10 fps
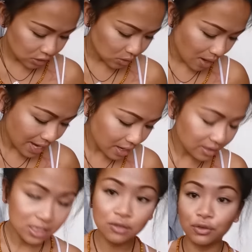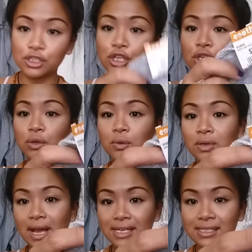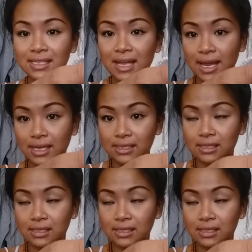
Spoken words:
So I got this for $2.98.